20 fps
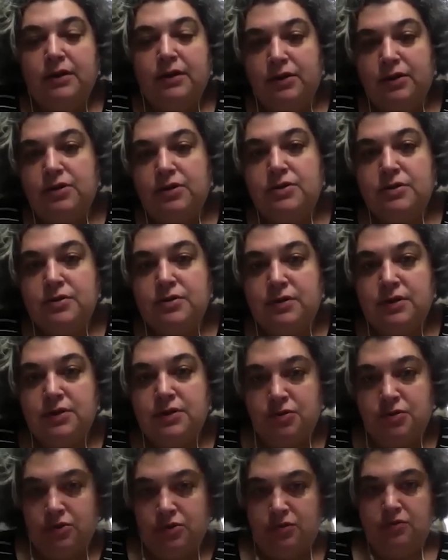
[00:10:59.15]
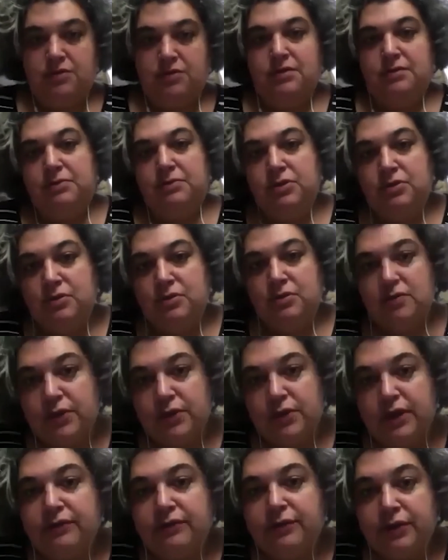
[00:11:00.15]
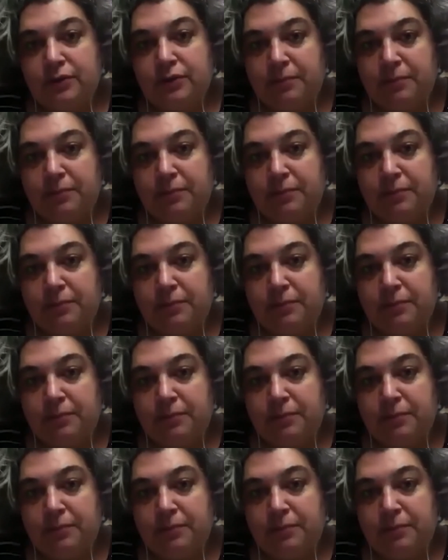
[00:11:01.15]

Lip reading: you need to introduce them to whatever you're